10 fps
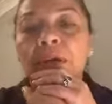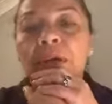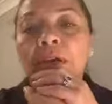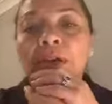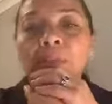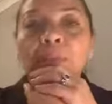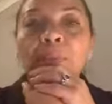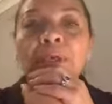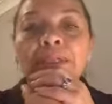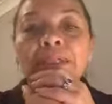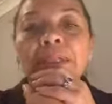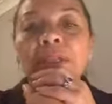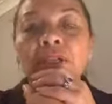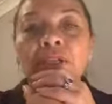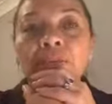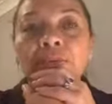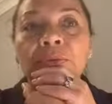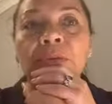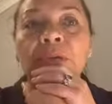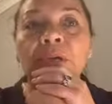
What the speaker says: or personal issues.